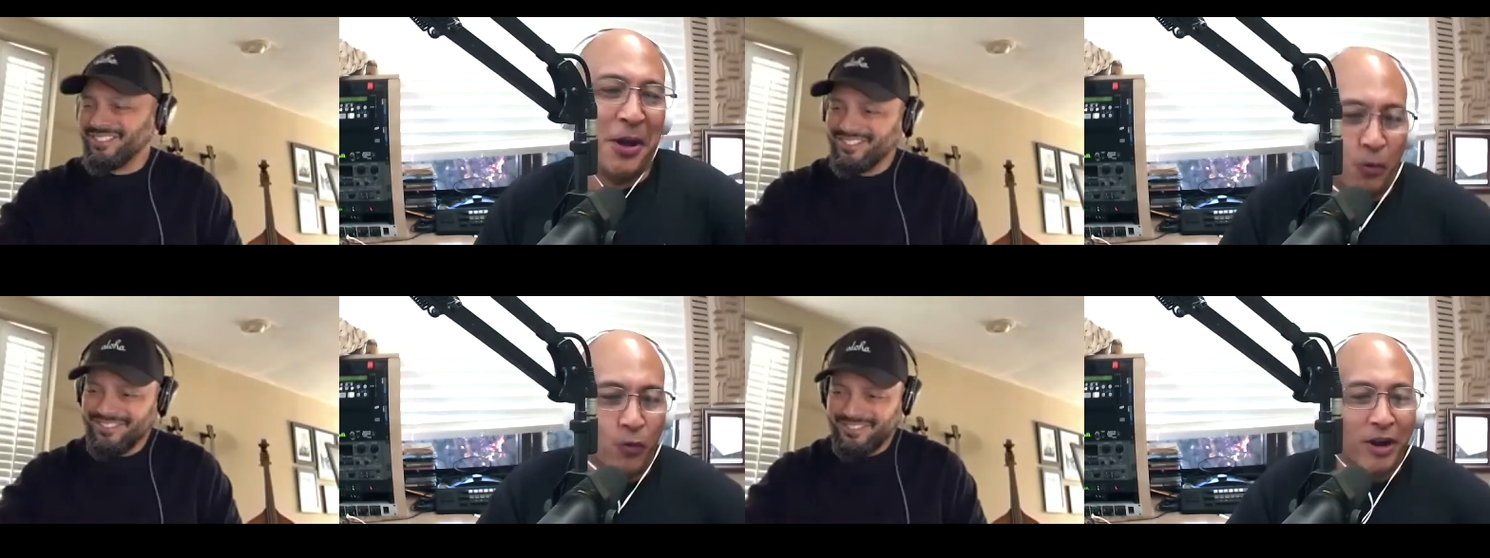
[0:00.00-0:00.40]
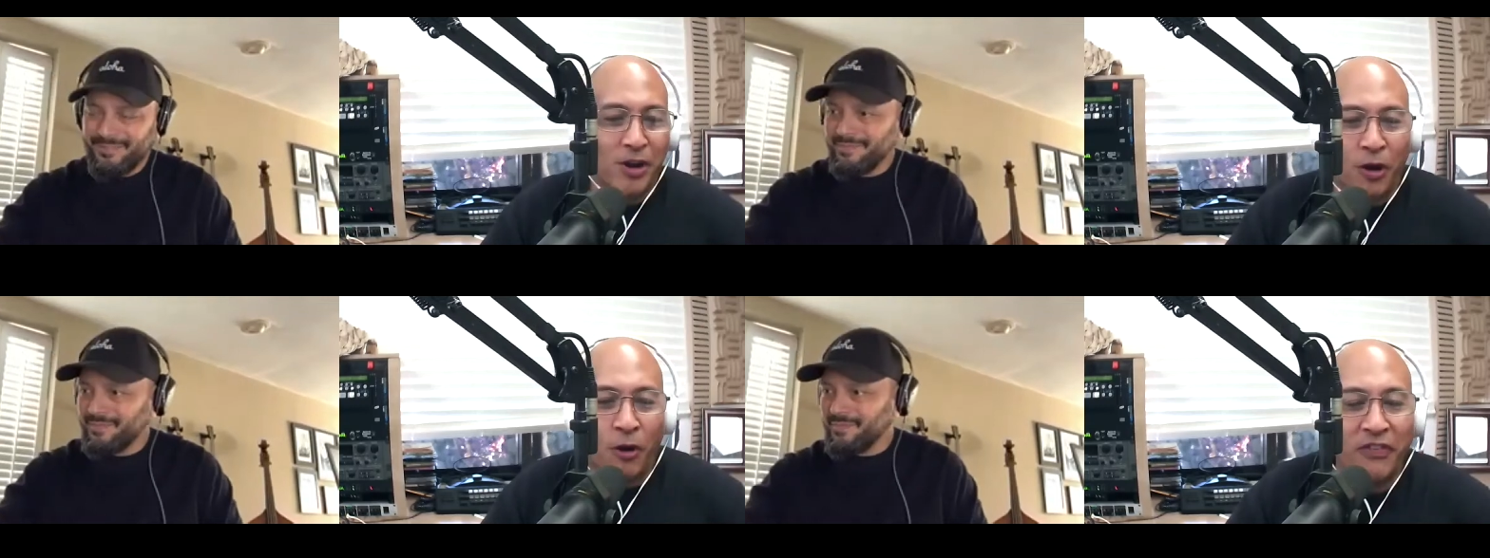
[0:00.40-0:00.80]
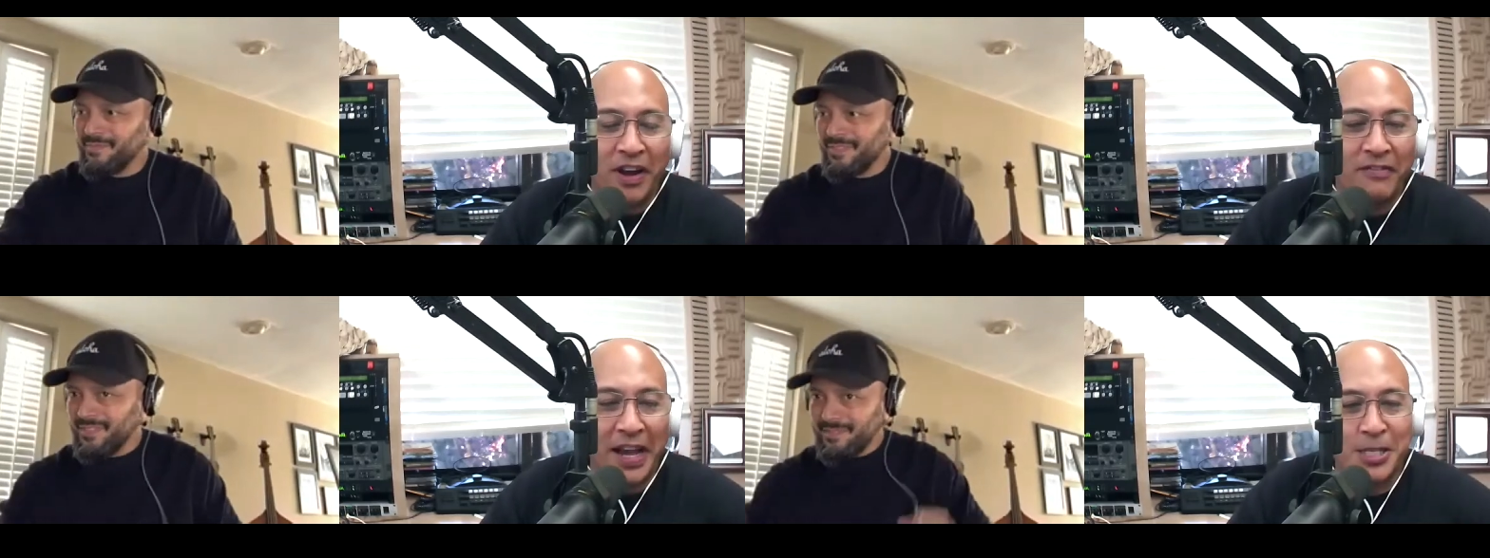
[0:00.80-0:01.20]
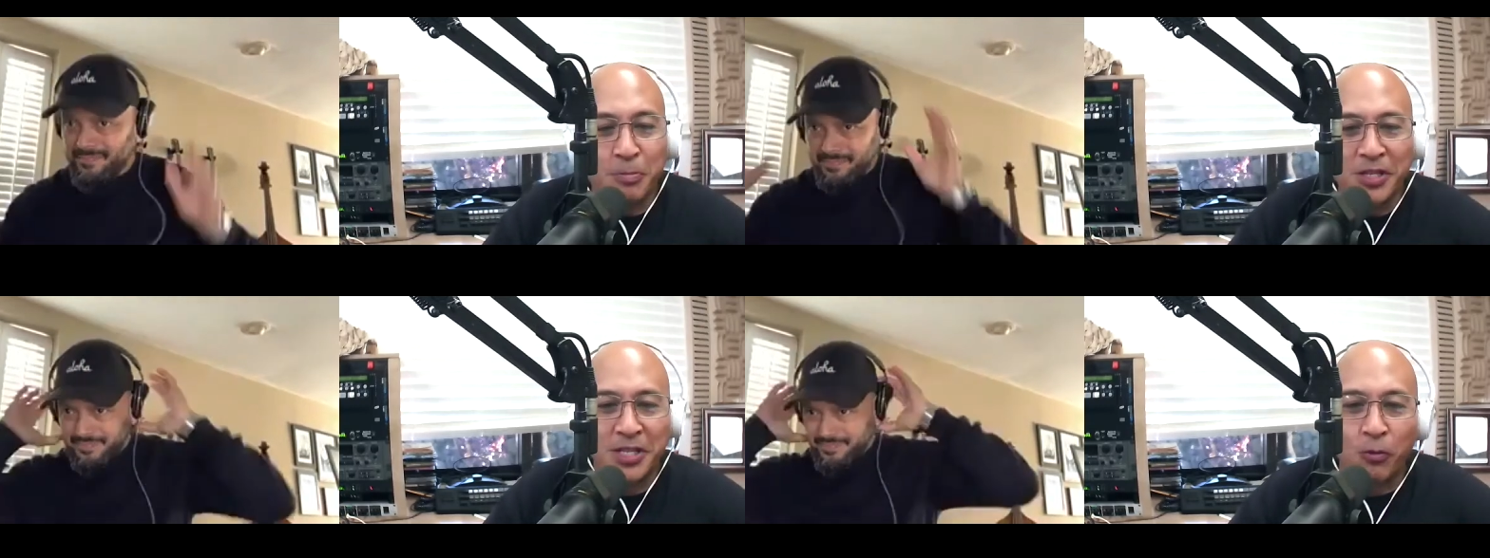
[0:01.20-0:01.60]
Speaker 1: We are your home for
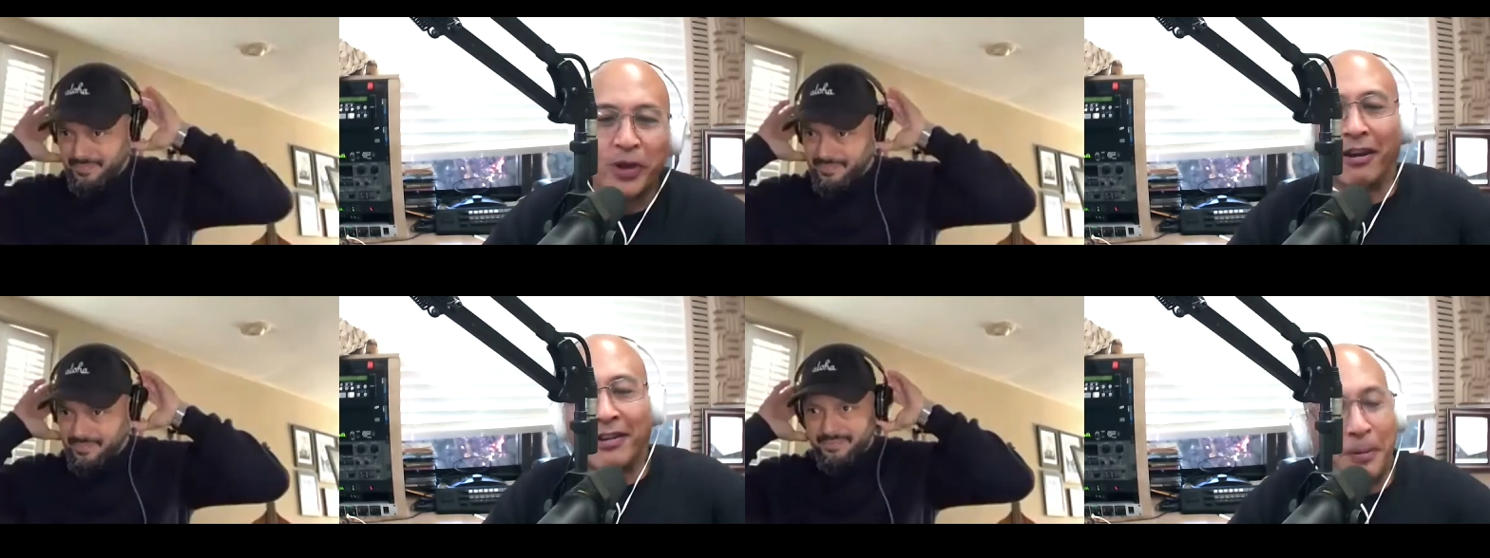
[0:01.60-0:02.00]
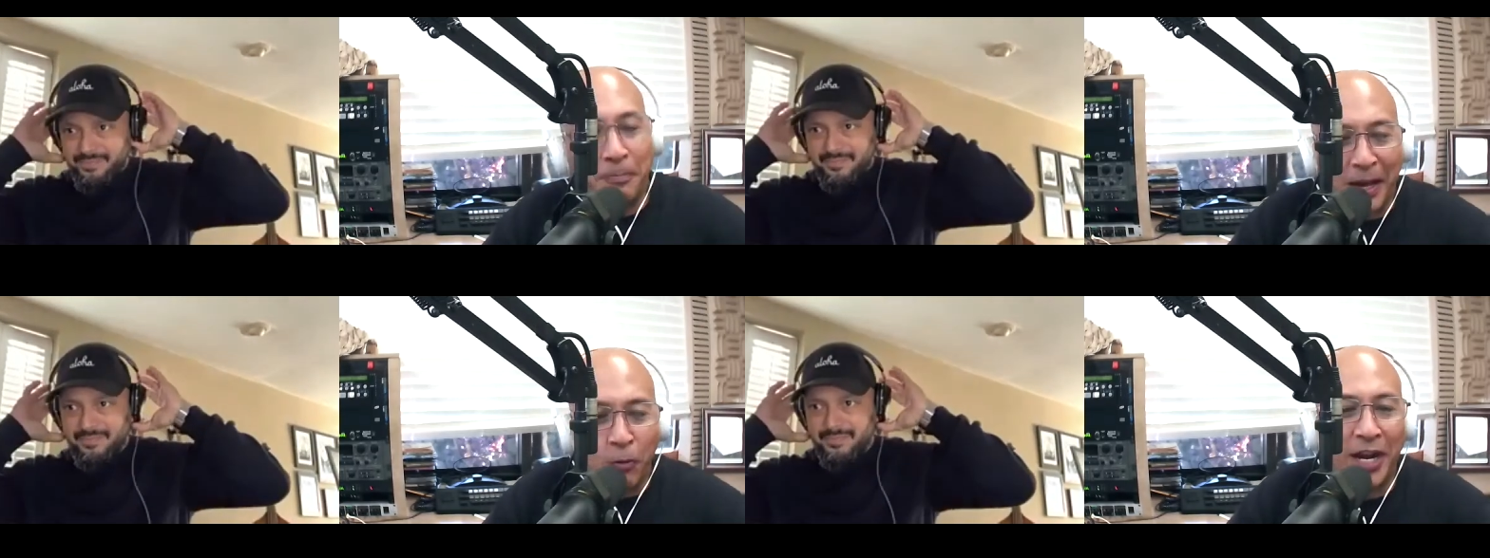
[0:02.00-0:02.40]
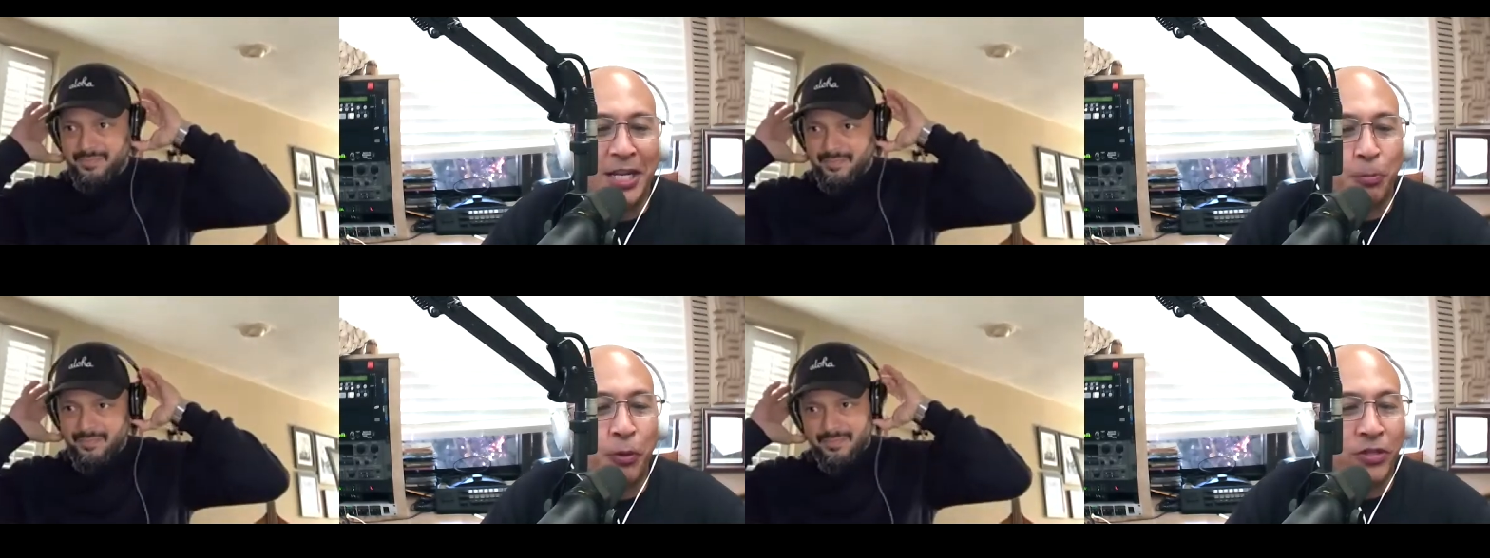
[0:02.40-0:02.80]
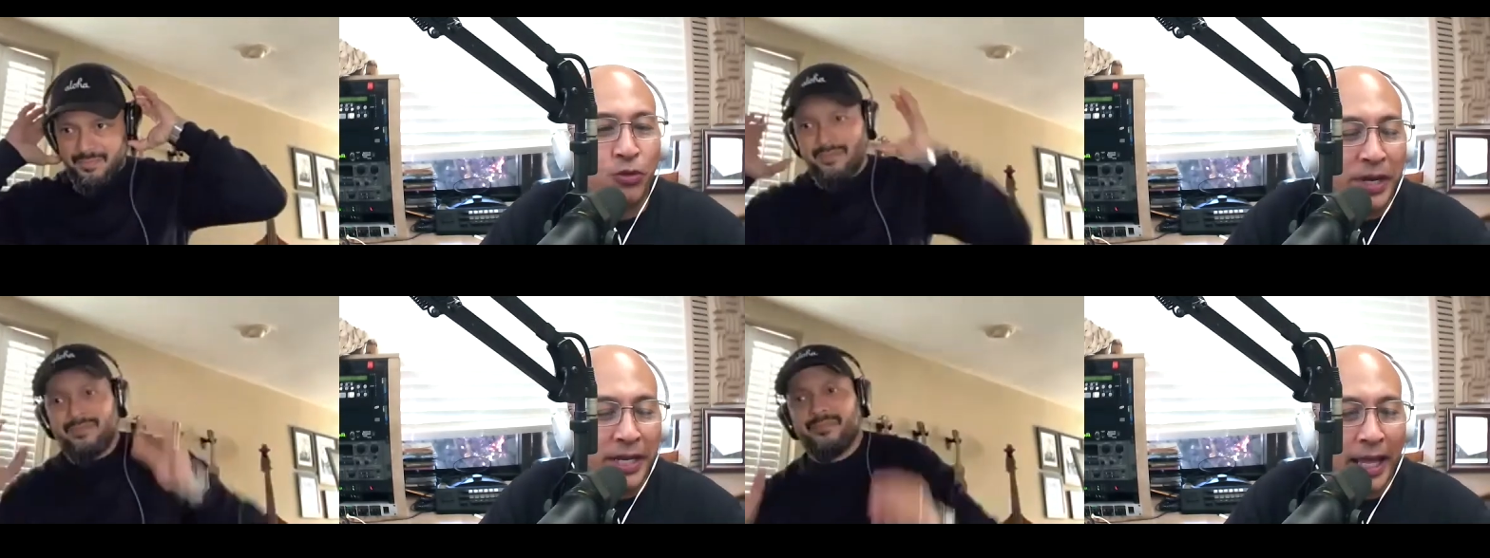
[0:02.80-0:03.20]
Hawaii's music. We are Kapa at
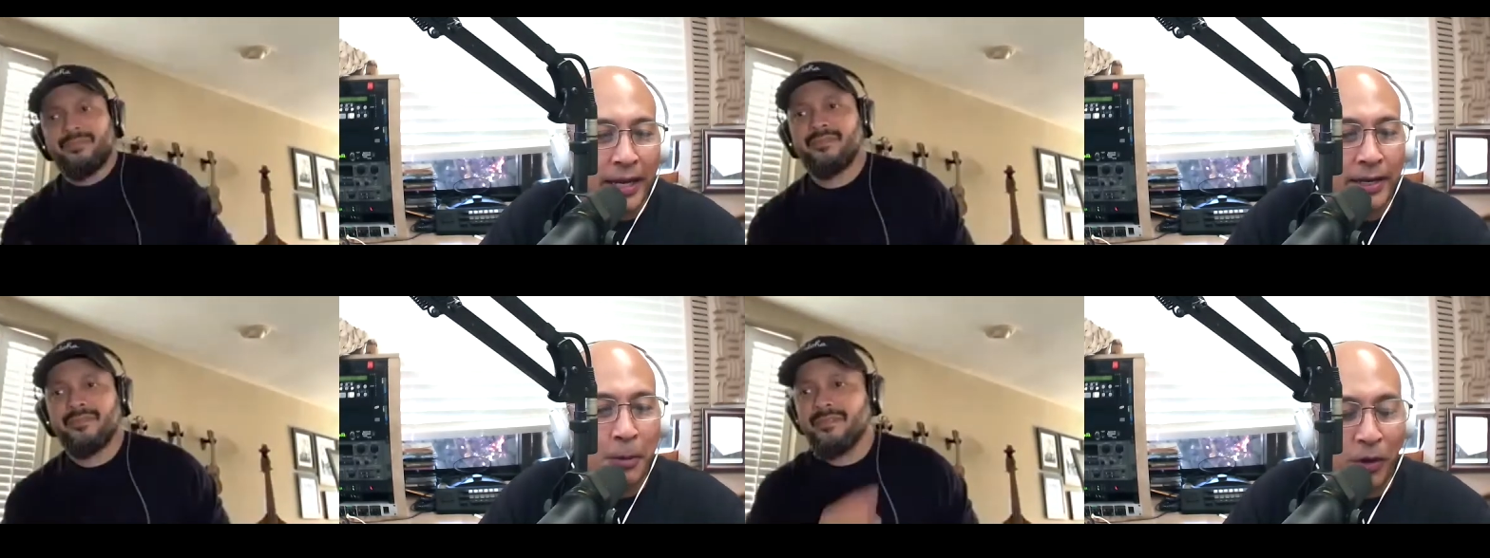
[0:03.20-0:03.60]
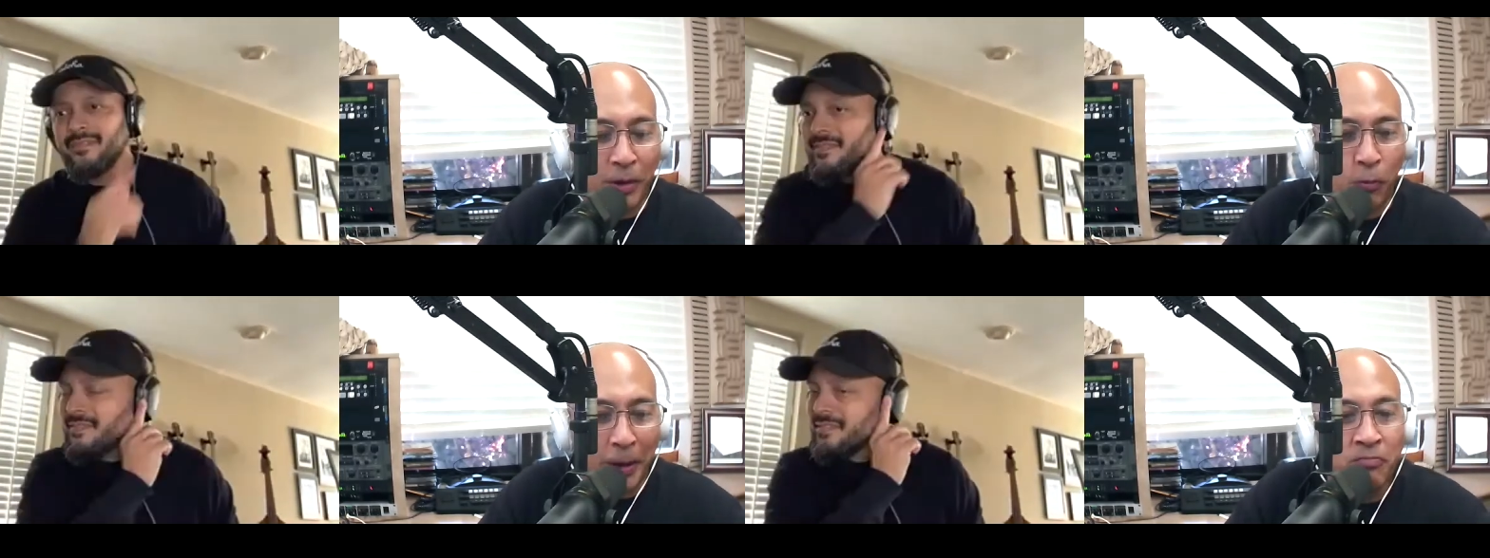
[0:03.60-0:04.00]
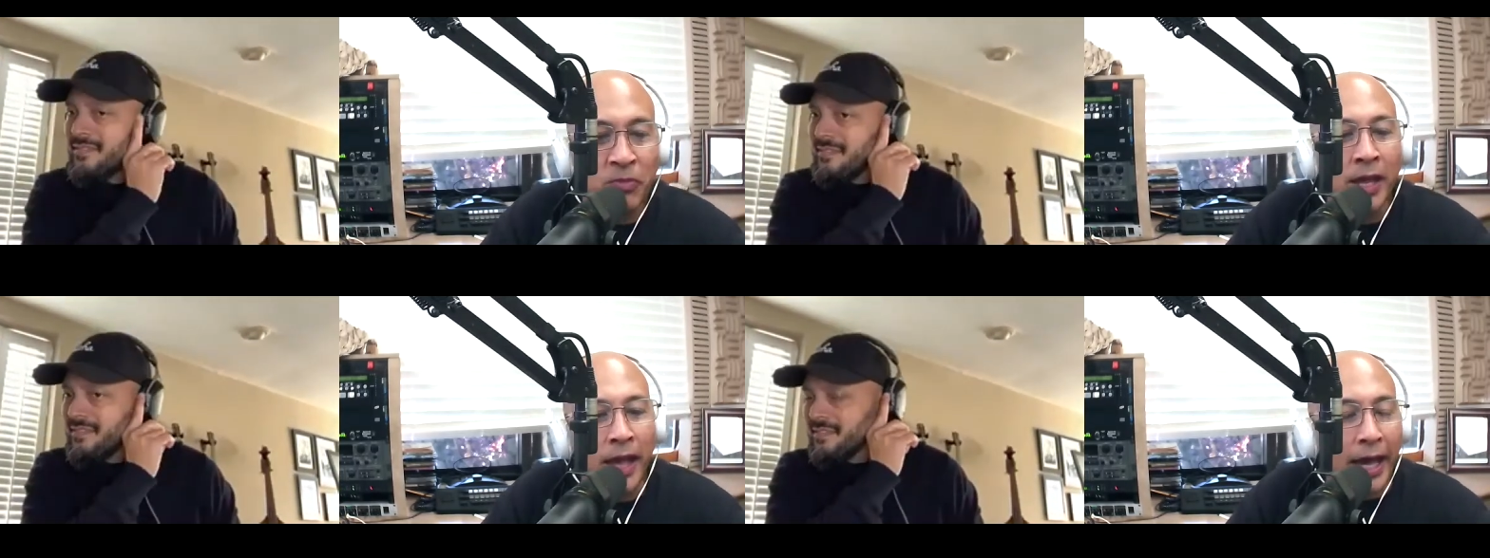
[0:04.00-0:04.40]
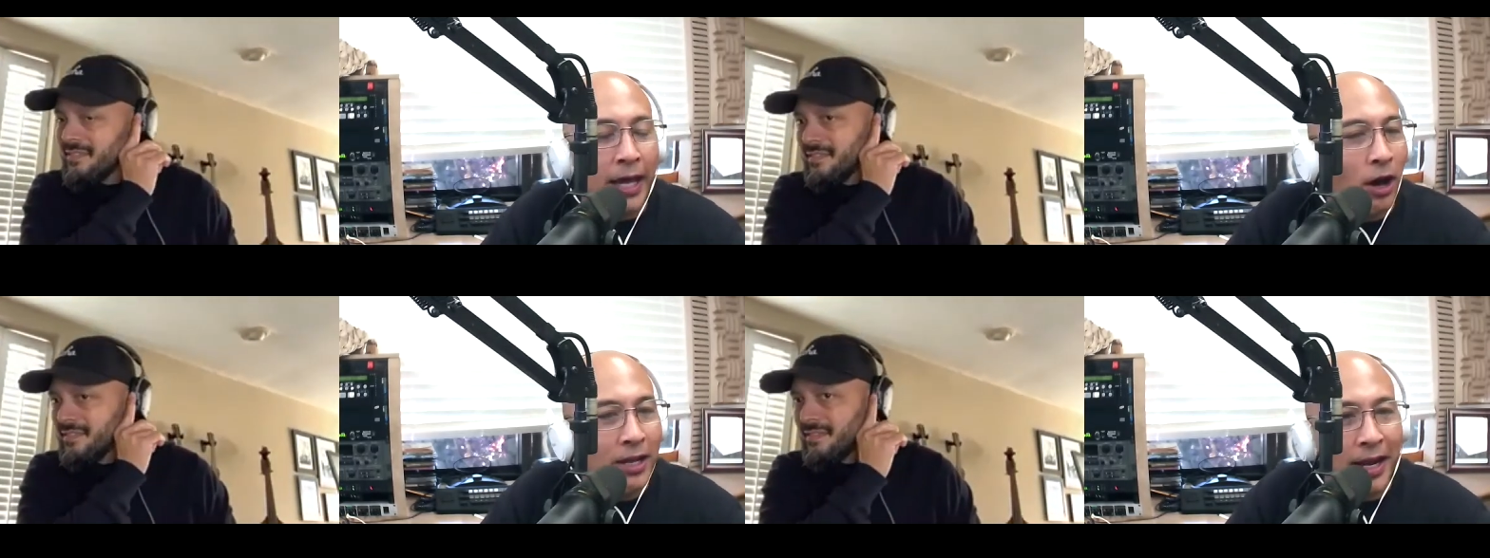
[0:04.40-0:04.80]
100.3, 99.1,
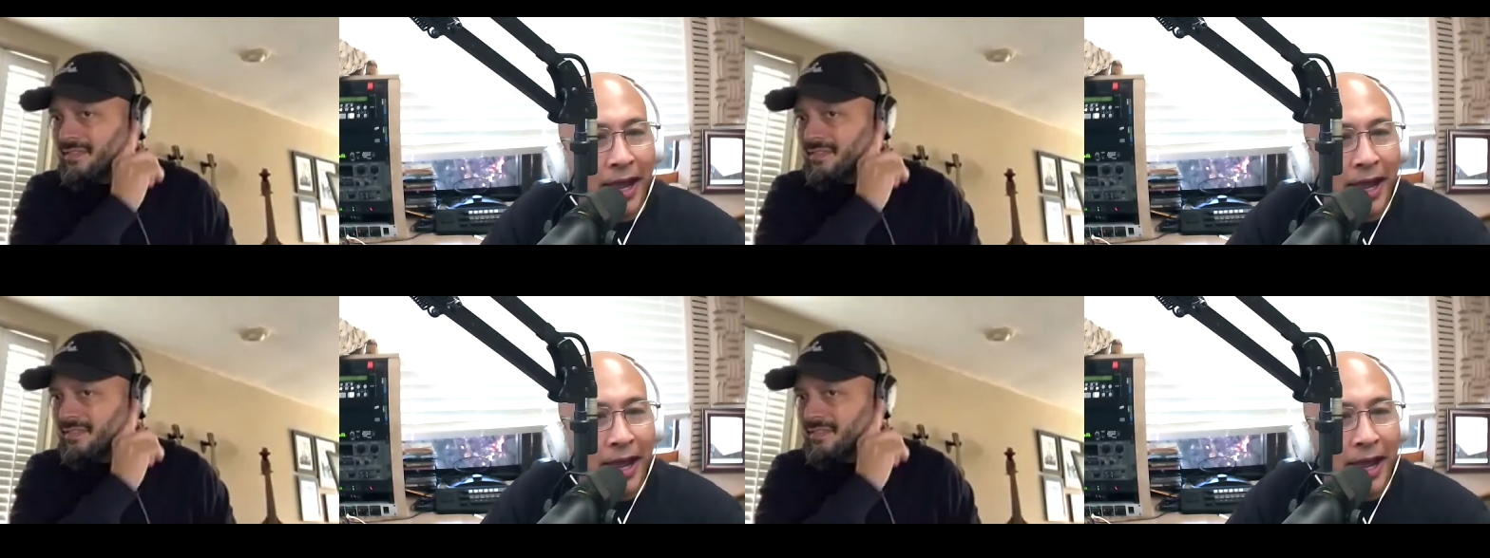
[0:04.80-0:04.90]
and online